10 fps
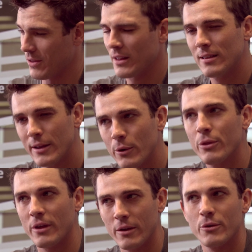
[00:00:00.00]
The little
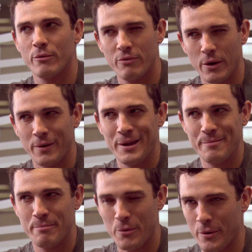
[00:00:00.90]
things are very
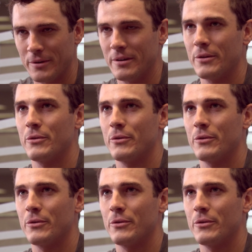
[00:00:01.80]
important.